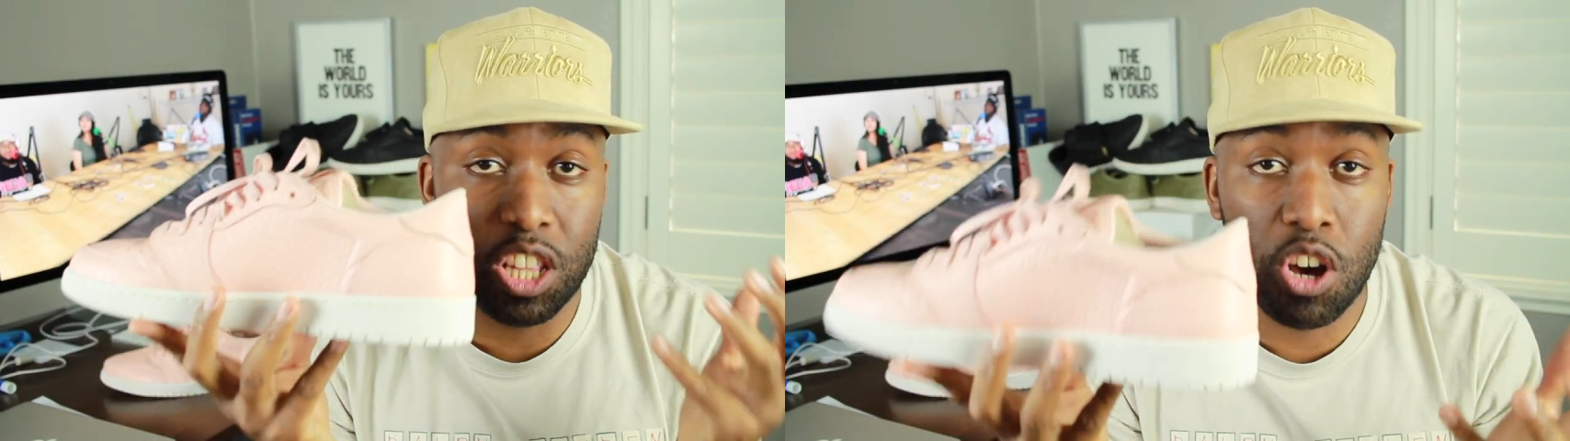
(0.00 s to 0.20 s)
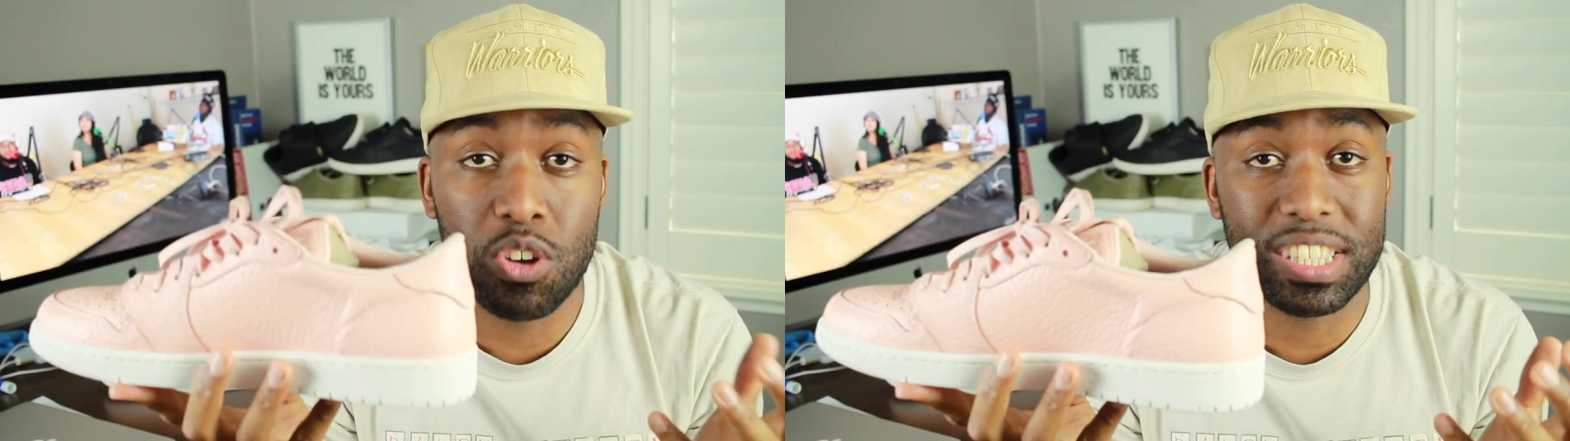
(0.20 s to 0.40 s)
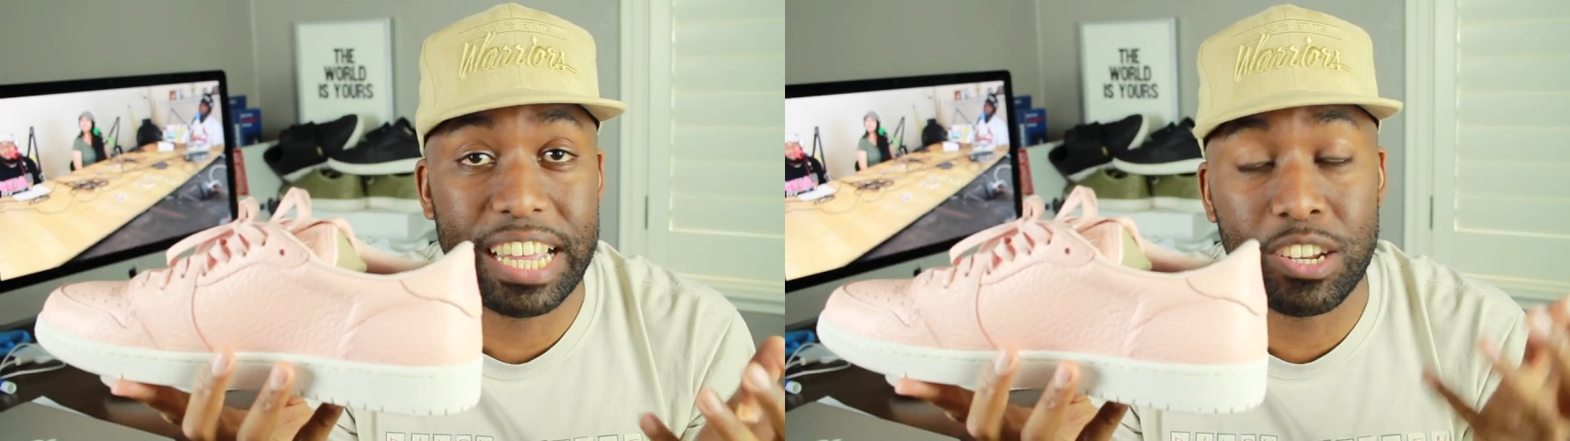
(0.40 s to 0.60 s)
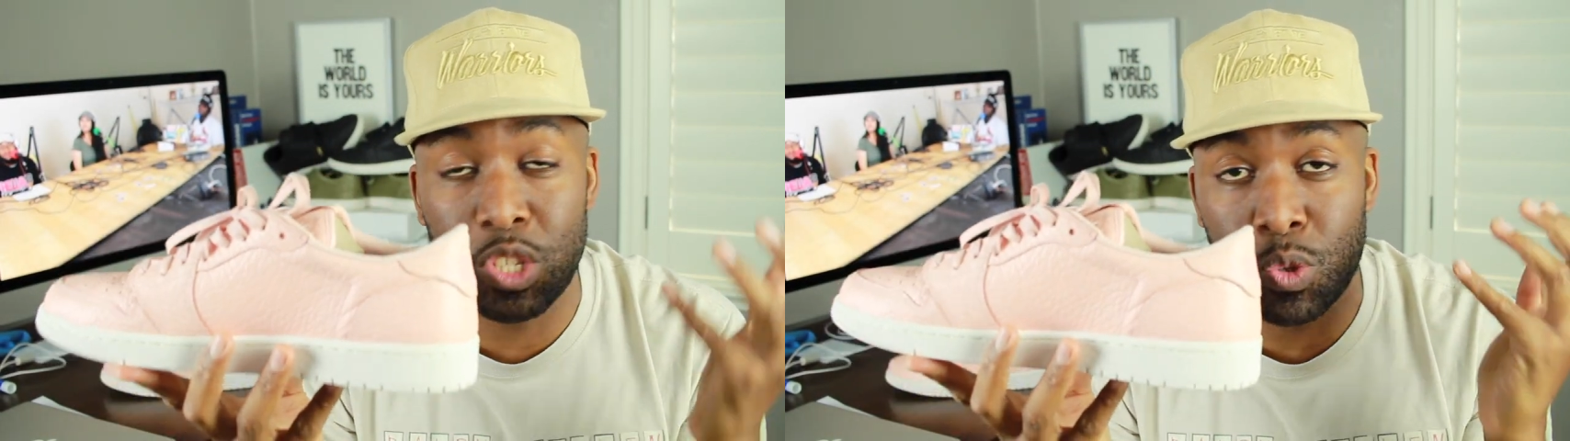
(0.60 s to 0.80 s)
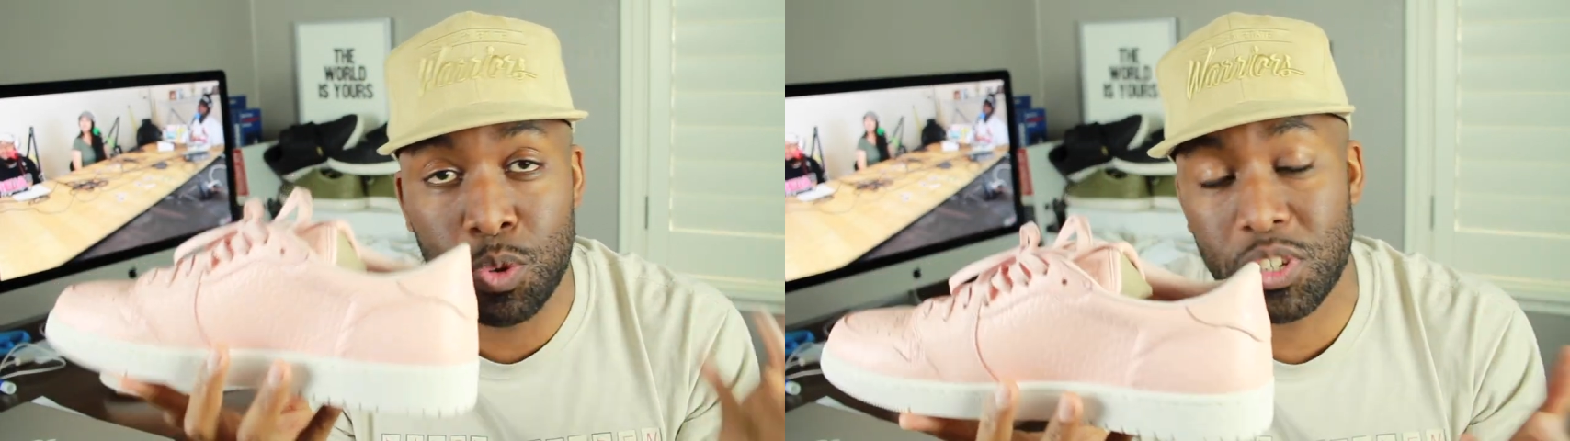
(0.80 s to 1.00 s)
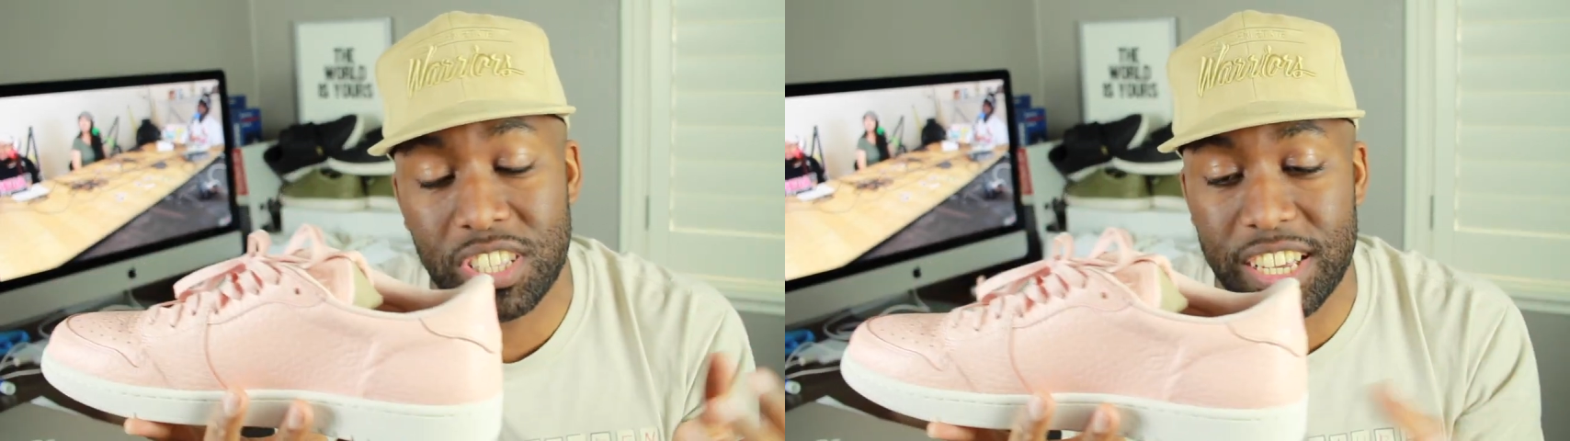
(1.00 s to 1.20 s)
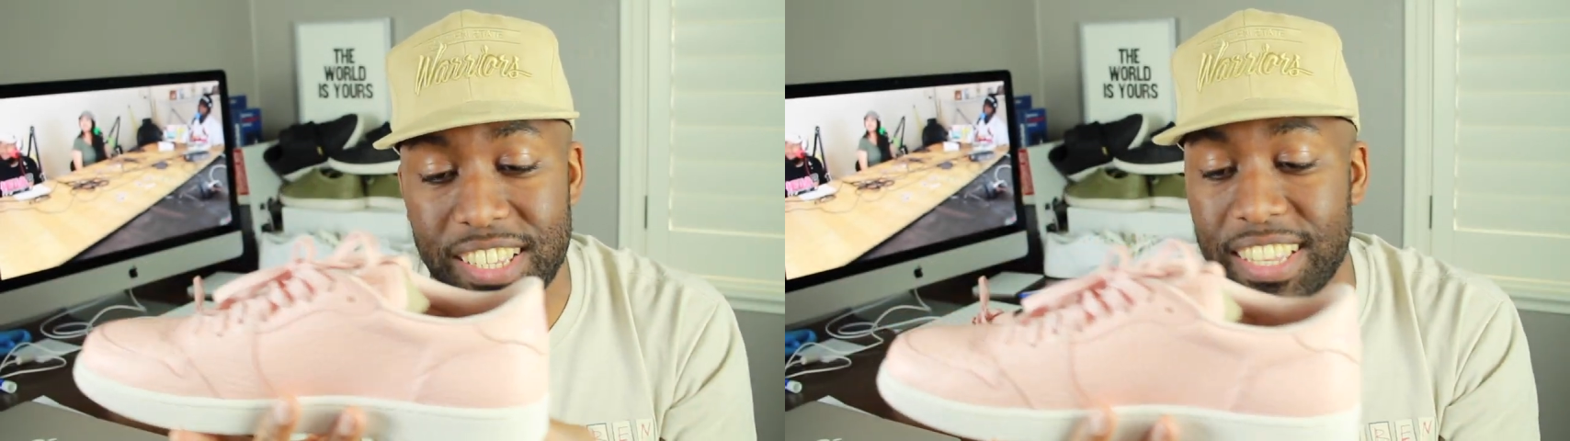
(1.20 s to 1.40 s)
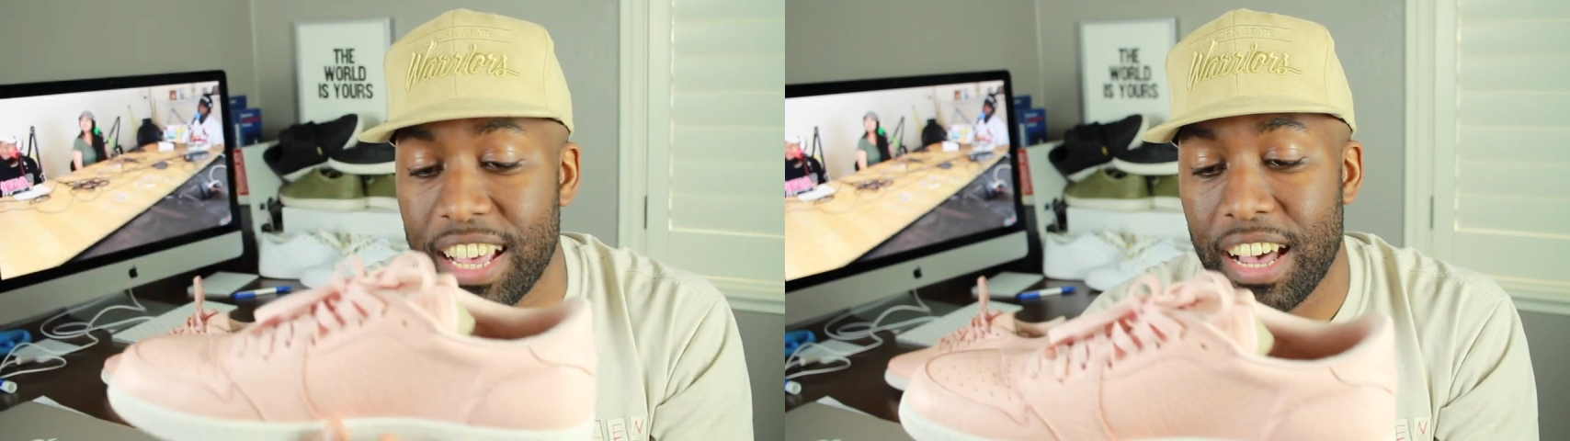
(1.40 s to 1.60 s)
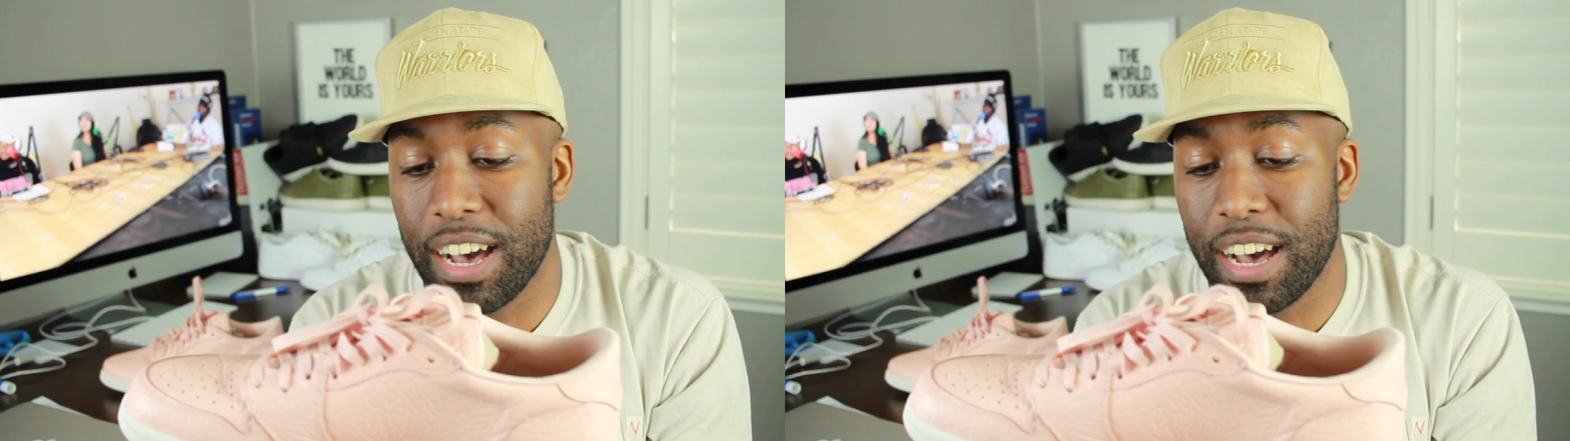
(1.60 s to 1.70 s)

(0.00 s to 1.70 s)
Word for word: Lows that are swooshless.